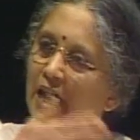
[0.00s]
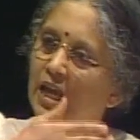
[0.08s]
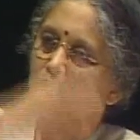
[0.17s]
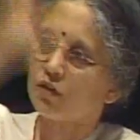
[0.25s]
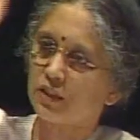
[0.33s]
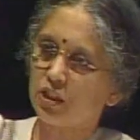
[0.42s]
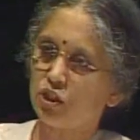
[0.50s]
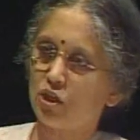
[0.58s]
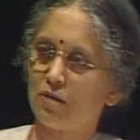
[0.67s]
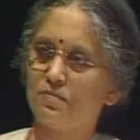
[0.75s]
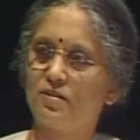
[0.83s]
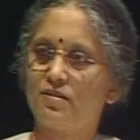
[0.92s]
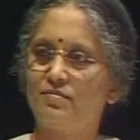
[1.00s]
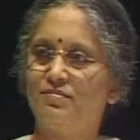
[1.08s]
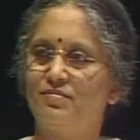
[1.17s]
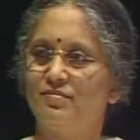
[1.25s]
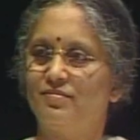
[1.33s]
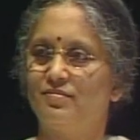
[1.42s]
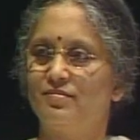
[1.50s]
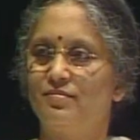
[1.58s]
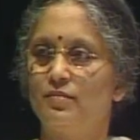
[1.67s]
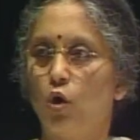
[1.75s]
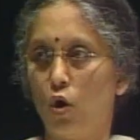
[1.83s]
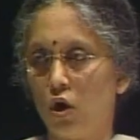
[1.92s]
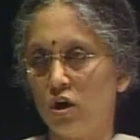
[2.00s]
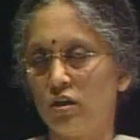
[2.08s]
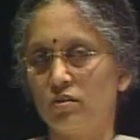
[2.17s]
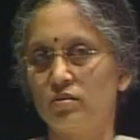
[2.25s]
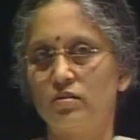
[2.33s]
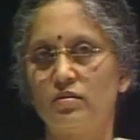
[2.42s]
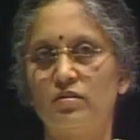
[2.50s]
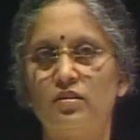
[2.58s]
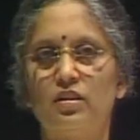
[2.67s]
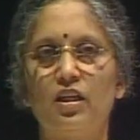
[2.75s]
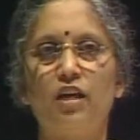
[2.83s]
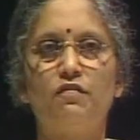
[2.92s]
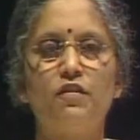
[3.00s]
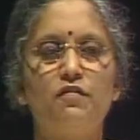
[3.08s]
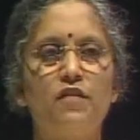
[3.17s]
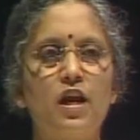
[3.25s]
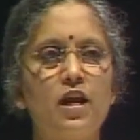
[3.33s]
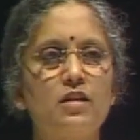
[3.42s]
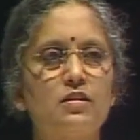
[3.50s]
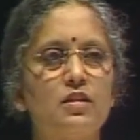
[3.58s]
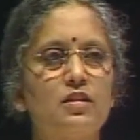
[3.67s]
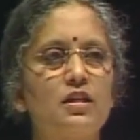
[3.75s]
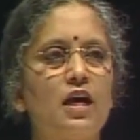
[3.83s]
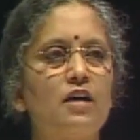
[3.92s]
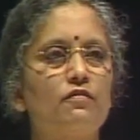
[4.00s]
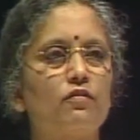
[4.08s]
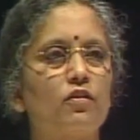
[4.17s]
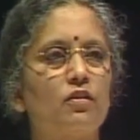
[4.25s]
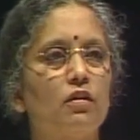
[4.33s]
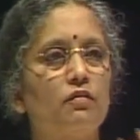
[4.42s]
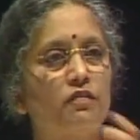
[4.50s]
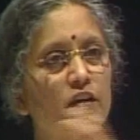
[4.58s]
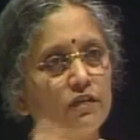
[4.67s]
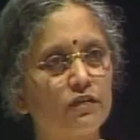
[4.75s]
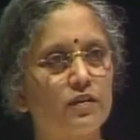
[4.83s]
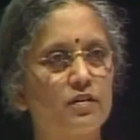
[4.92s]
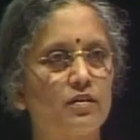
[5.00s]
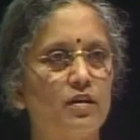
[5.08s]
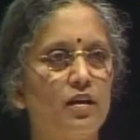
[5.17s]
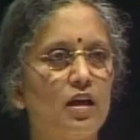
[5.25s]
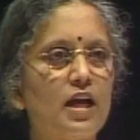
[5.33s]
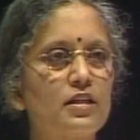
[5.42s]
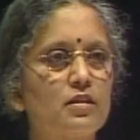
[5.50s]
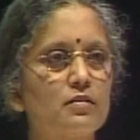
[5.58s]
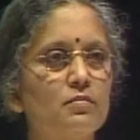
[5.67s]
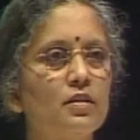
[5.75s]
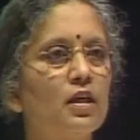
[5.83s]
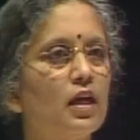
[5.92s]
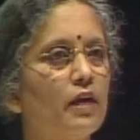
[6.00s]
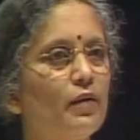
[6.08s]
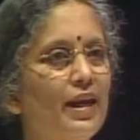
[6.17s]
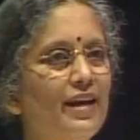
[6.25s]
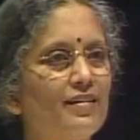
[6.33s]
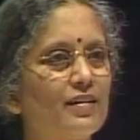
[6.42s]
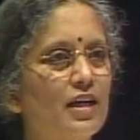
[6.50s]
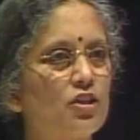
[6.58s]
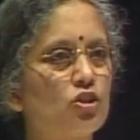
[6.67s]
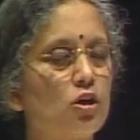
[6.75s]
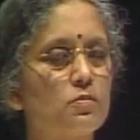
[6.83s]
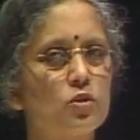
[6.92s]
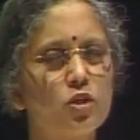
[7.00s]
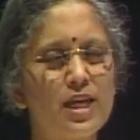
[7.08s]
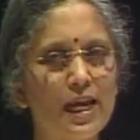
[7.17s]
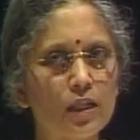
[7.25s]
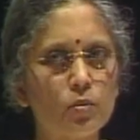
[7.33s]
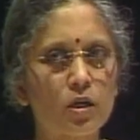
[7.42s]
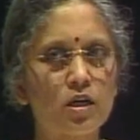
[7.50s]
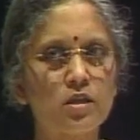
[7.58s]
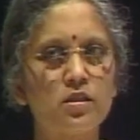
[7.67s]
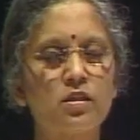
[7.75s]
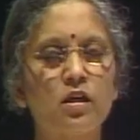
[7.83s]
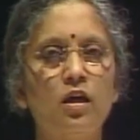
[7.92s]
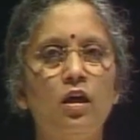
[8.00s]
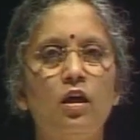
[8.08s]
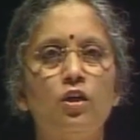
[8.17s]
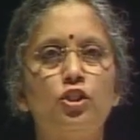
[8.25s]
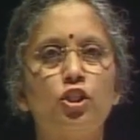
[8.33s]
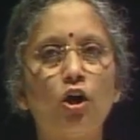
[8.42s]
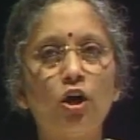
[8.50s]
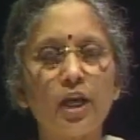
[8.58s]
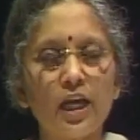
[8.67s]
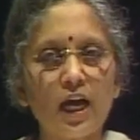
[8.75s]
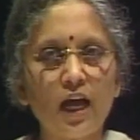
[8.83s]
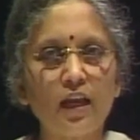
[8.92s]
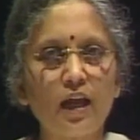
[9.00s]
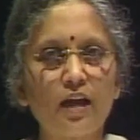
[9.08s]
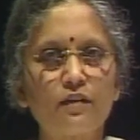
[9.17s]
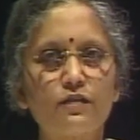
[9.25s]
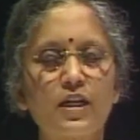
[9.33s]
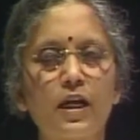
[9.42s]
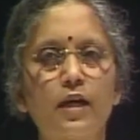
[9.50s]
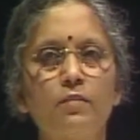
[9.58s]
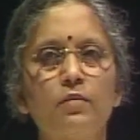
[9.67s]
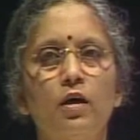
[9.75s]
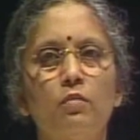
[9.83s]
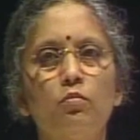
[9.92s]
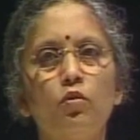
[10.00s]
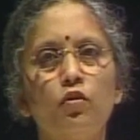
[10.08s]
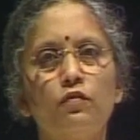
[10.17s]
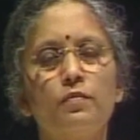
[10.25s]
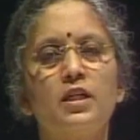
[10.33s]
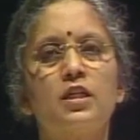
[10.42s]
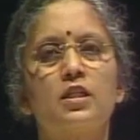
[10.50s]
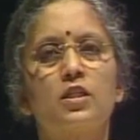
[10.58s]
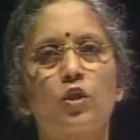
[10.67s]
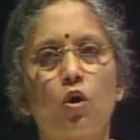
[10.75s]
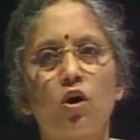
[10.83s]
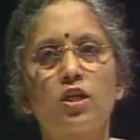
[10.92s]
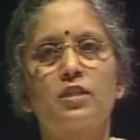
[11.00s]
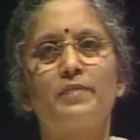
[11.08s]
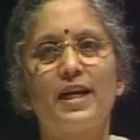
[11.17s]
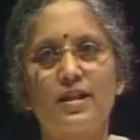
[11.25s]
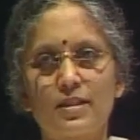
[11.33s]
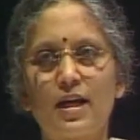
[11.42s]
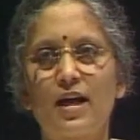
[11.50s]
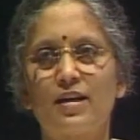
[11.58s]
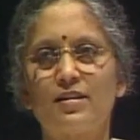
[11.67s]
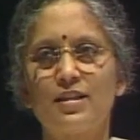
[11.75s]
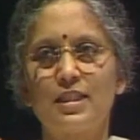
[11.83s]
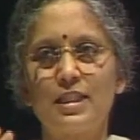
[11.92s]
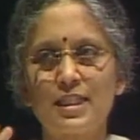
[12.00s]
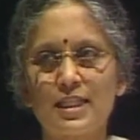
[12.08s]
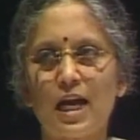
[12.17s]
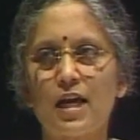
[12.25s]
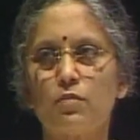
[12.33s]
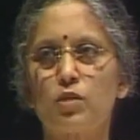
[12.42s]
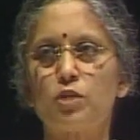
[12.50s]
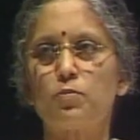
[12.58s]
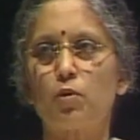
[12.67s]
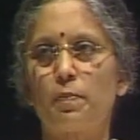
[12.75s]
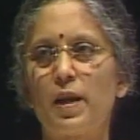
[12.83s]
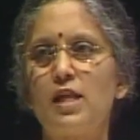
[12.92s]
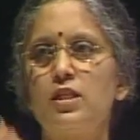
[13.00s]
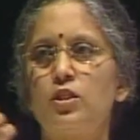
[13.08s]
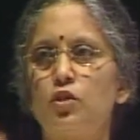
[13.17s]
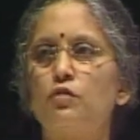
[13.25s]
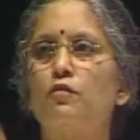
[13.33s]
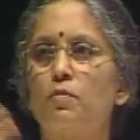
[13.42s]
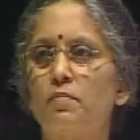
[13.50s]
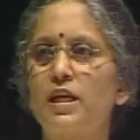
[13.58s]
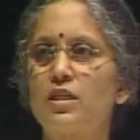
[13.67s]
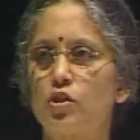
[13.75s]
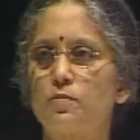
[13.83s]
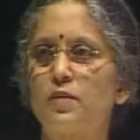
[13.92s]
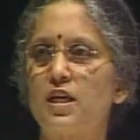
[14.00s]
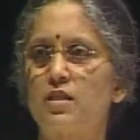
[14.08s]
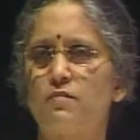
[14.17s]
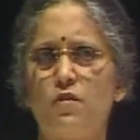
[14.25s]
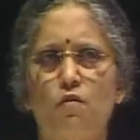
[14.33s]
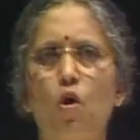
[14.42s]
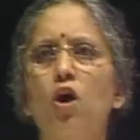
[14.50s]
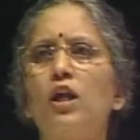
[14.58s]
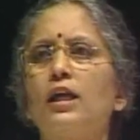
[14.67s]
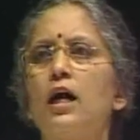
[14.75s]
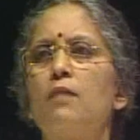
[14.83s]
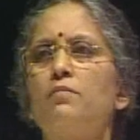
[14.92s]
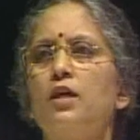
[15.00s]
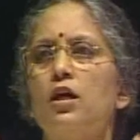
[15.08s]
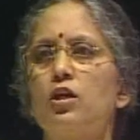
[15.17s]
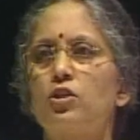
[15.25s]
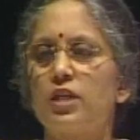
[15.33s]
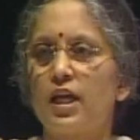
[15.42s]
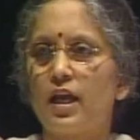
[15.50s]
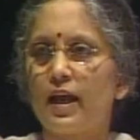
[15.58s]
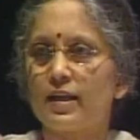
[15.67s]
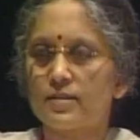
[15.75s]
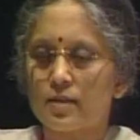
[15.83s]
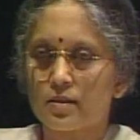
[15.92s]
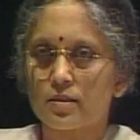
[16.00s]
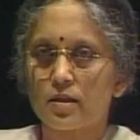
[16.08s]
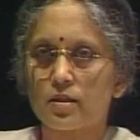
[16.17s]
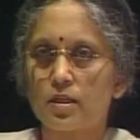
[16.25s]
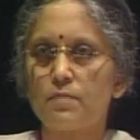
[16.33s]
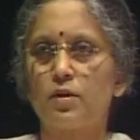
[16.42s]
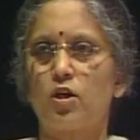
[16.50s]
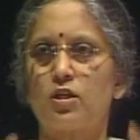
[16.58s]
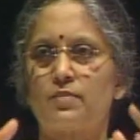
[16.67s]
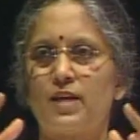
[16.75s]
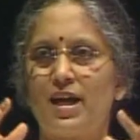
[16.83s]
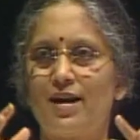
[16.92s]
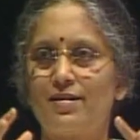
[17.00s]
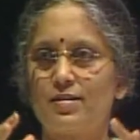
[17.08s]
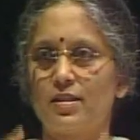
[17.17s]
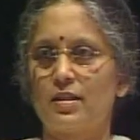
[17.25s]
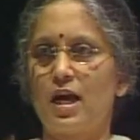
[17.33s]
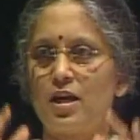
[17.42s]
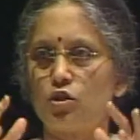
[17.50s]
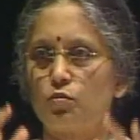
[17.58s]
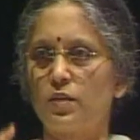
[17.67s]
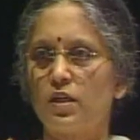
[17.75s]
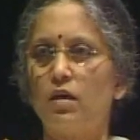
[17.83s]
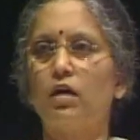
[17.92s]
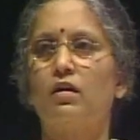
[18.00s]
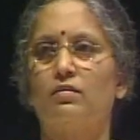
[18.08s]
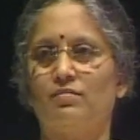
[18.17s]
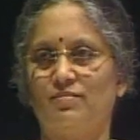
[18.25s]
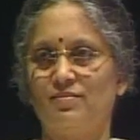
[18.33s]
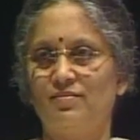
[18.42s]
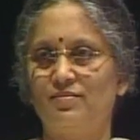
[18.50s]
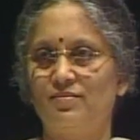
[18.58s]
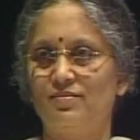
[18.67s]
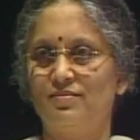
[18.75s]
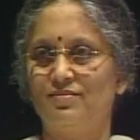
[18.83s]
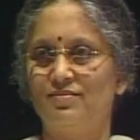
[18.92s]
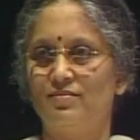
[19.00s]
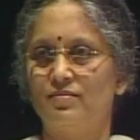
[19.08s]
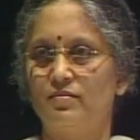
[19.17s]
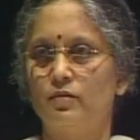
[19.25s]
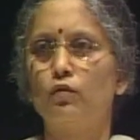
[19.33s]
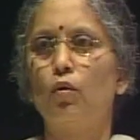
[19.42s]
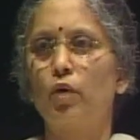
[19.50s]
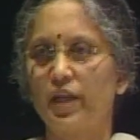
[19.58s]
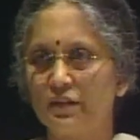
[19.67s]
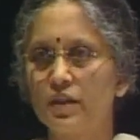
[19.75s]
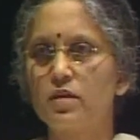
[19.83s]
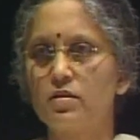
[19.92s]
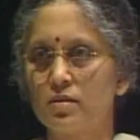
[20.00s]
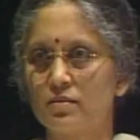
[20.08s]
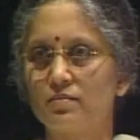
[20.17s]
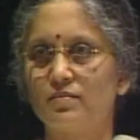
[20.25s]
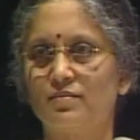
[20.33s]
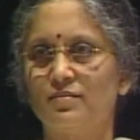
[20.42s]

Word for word: any of these shops. Or if the friend has a desire for a fifth item, will enter that shop. So in other words, during our lifetime, movement is caused by desire. It's desire which propels you from place to place. We've all come here today at 6.30 because we had a desire to be here for whatever reason.